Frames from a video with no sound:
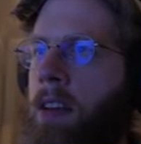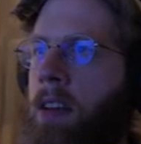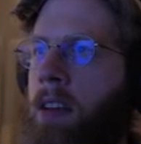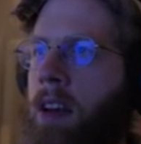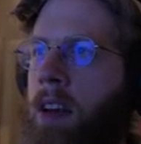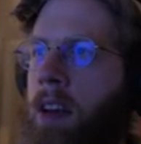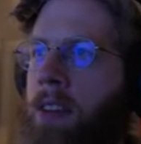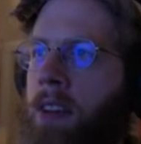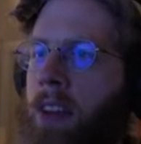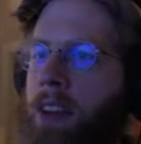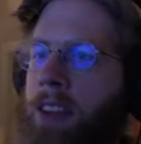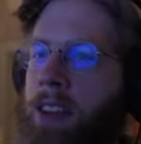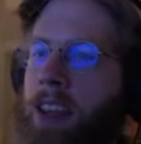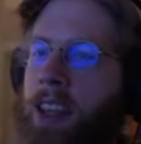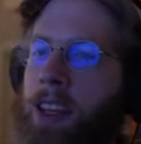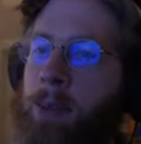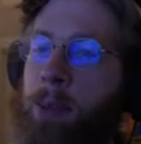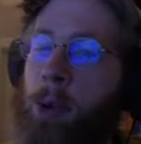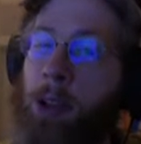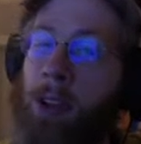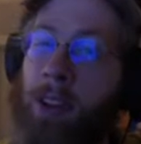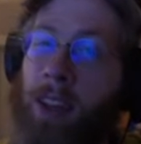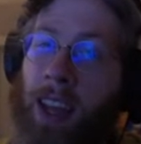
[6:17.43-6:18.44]
I think Lady
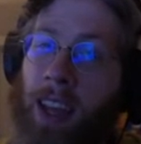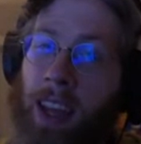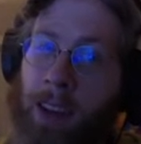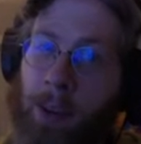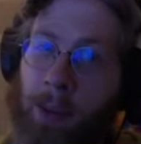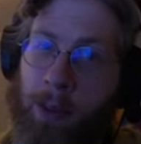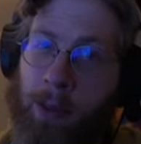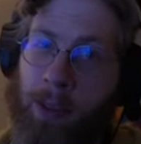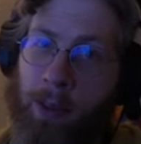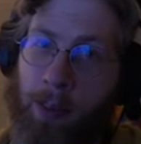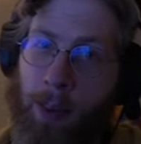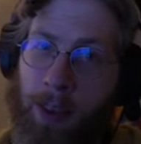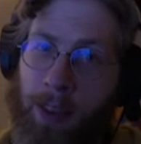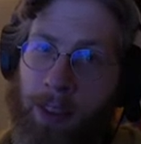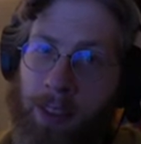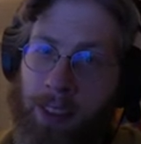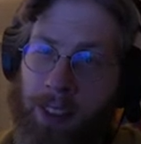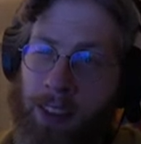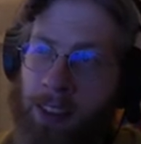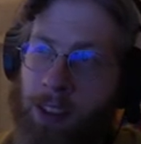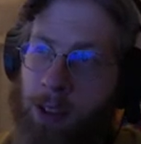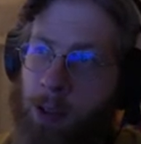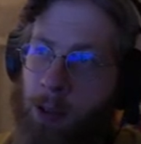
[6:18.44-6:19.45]
Mordea was
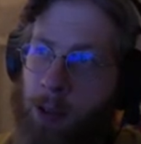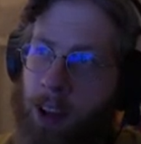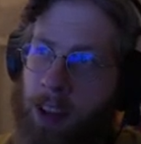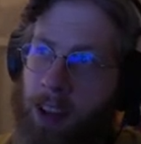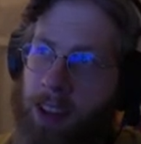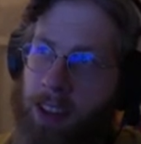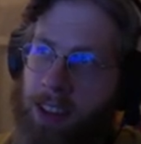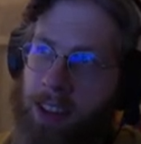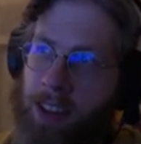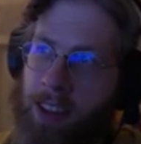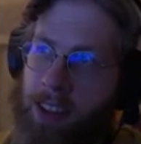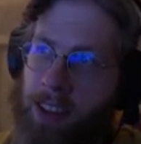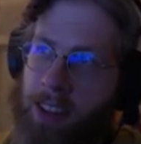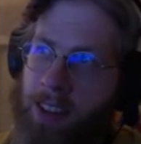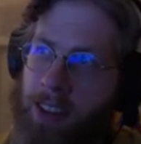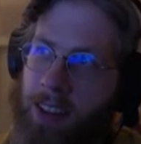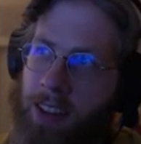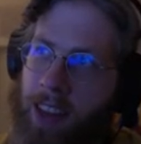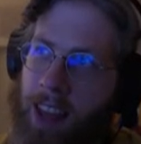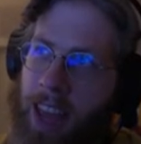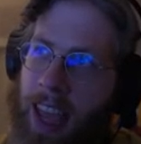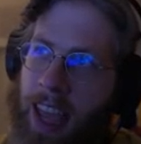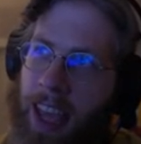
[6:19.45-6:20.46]
basically trying to
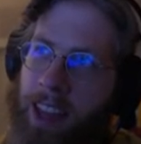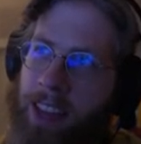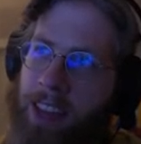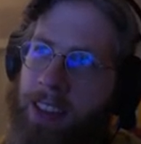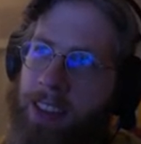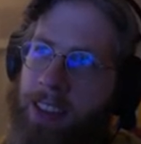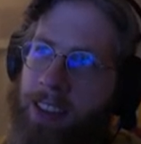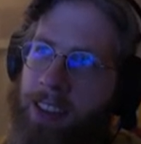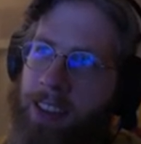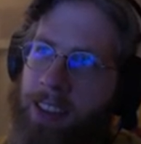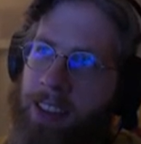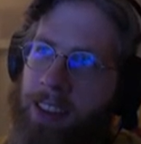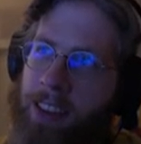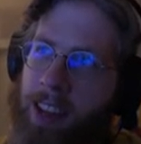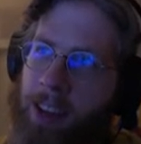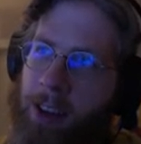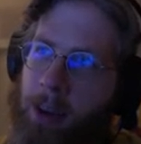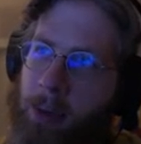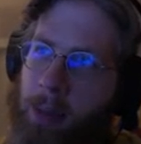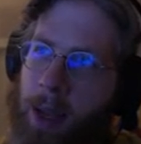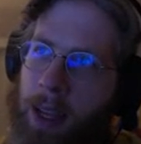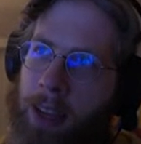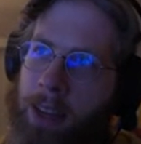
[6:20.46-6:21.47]
end
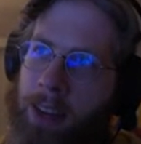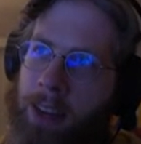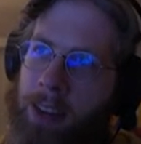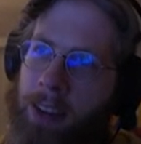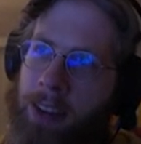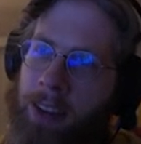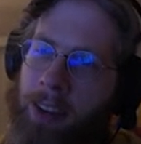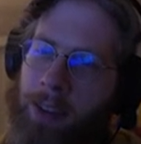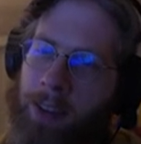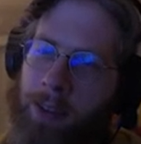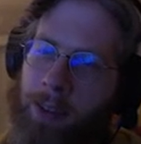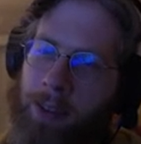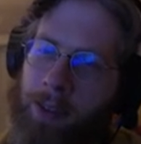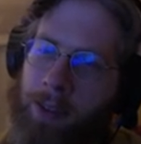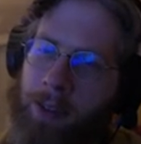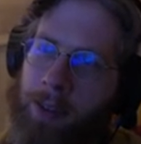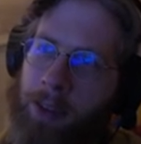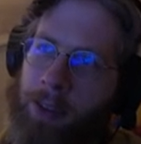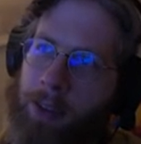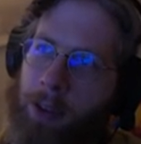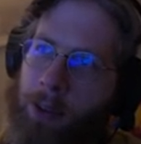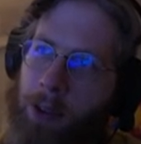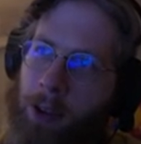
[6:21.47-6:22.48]
necromancy, sort of
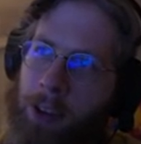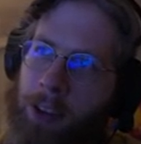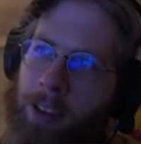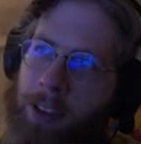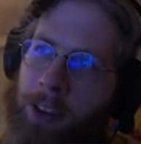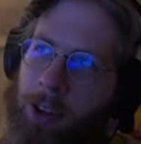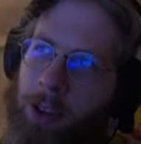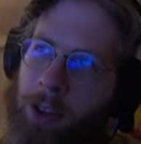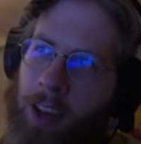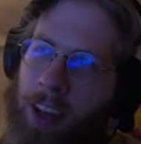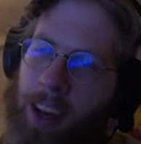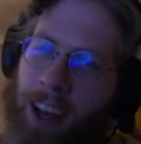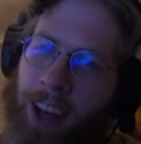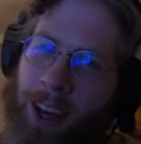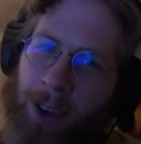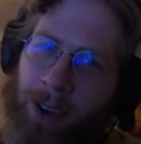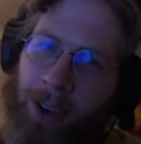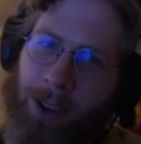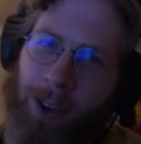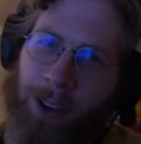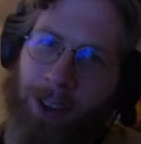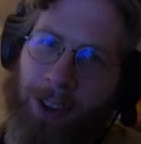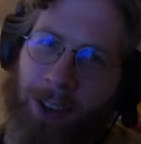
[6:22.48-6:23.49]
destroy the Jedi
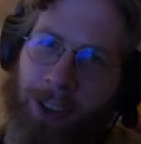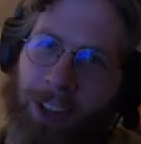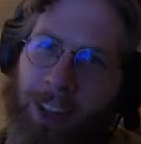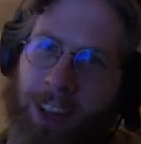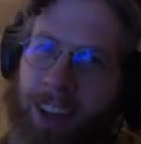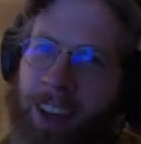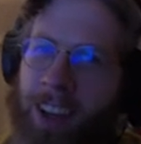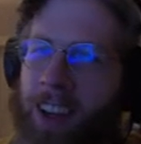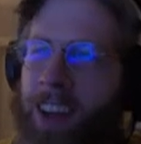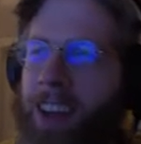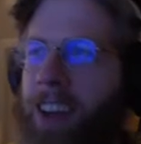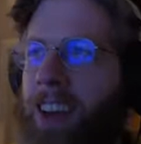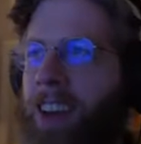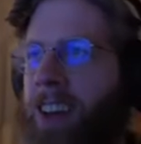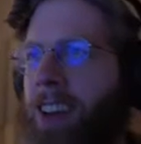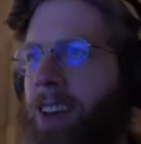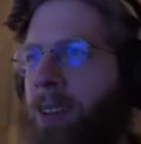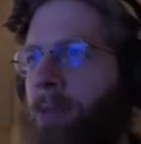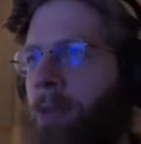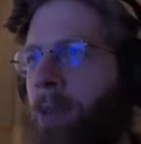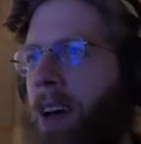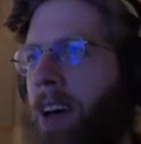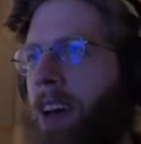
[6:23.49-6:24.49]
Order
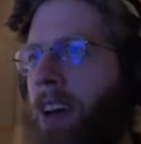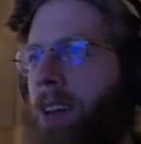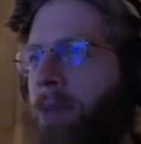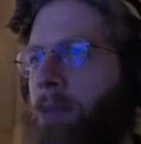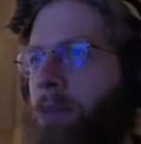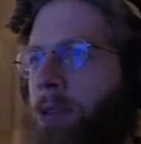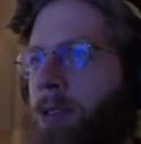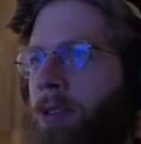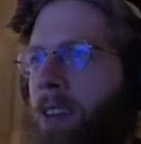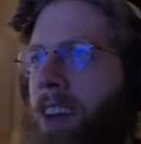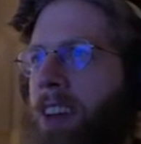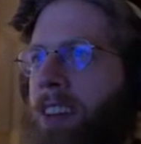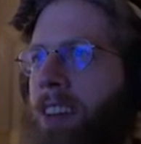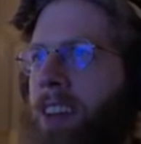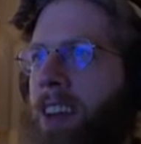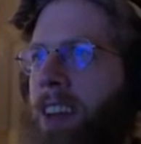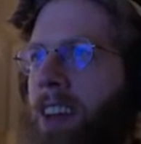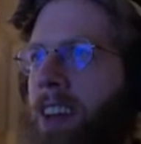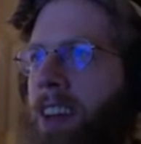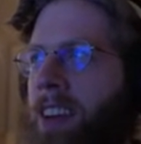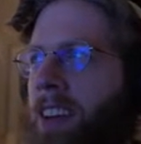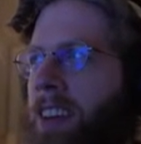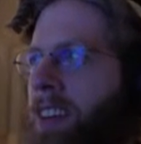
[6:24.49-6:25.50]
by
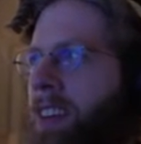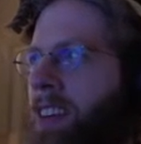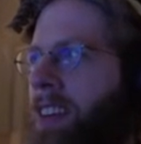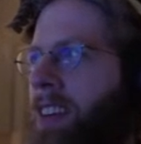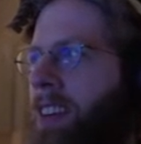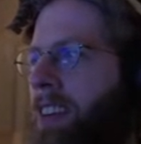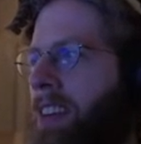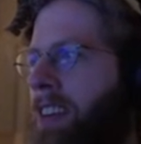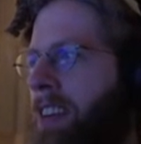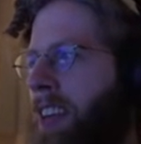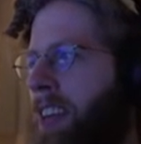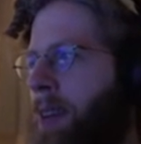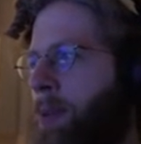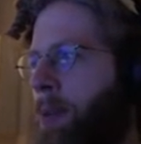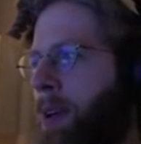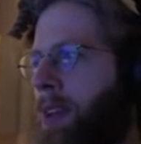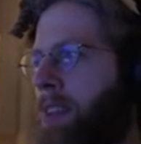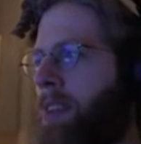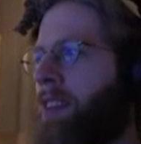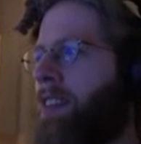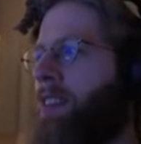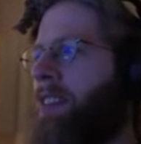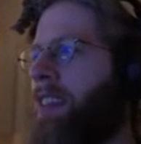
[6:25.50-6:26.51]
preventing, uh, keeping
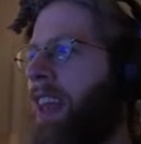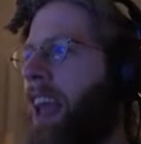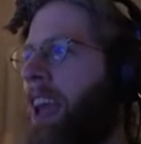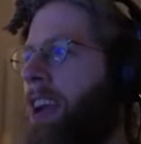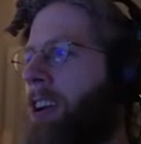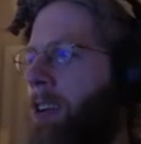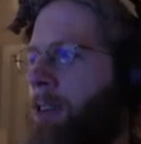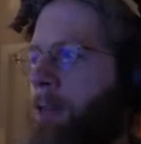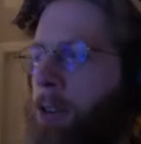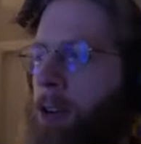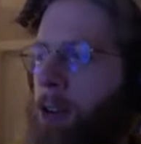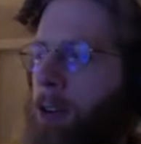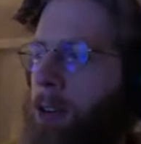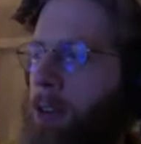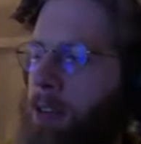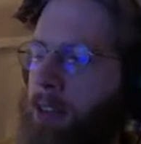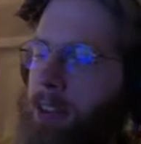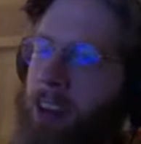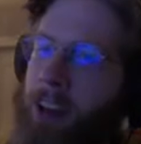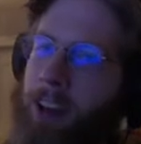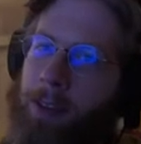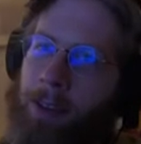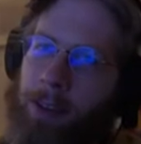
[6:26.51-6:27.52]
this dagger for
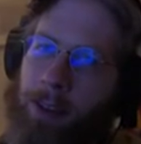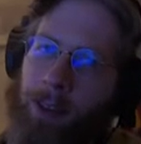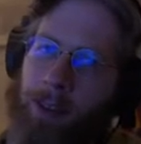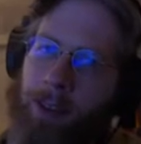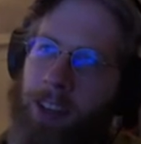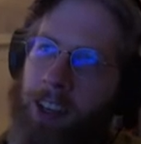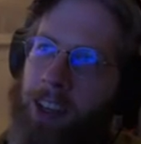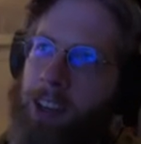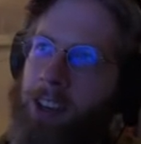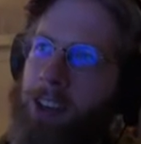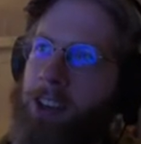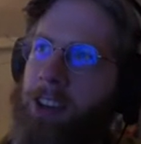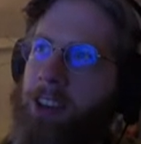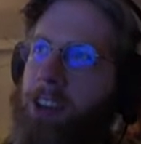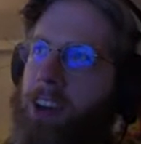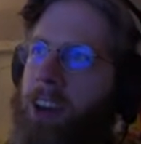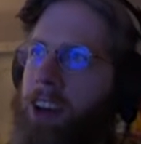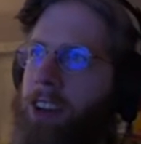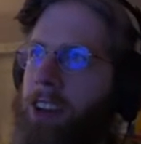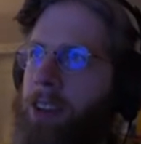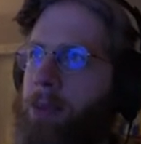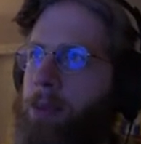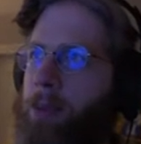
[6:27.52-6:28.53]
herself so they could
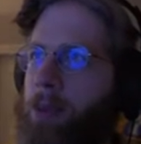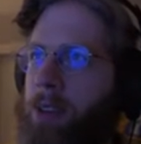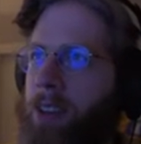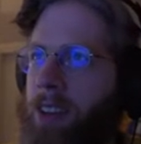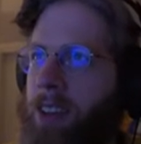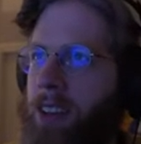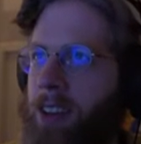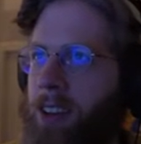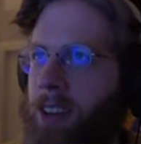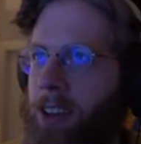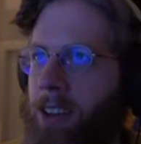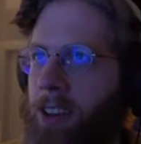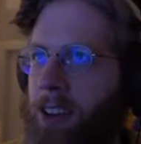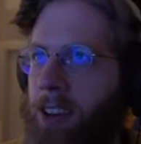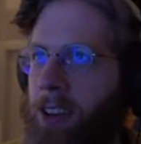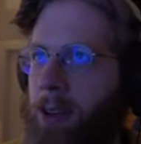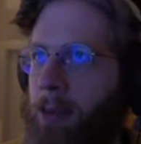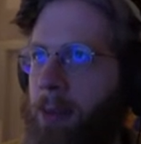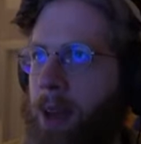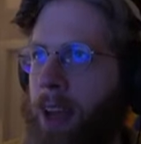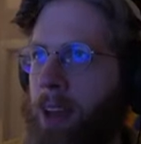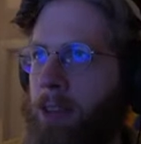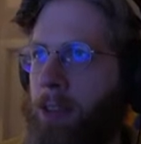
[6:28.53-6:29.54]
not complete their little
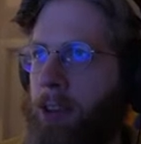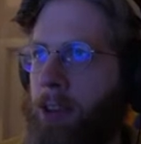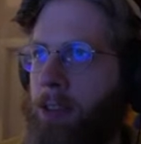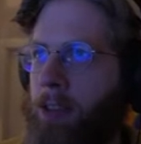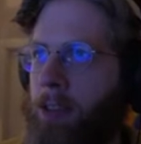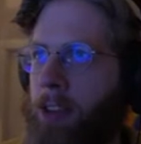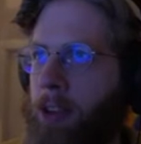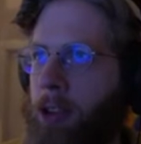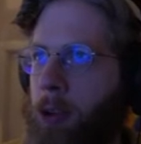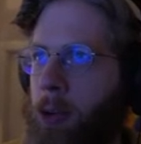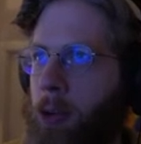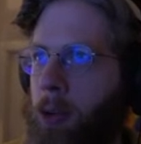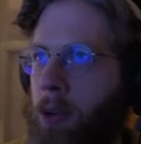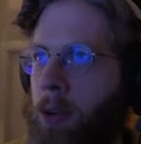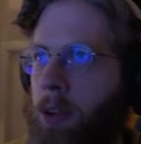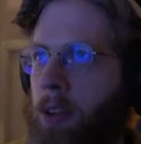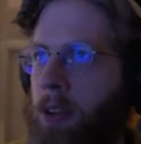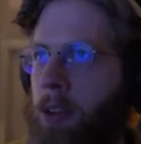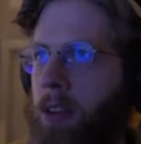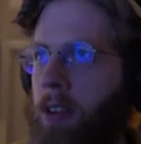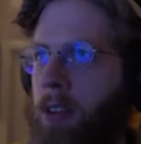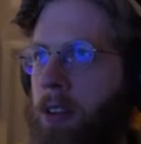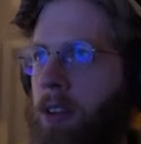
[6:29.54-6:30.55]
magic ritual.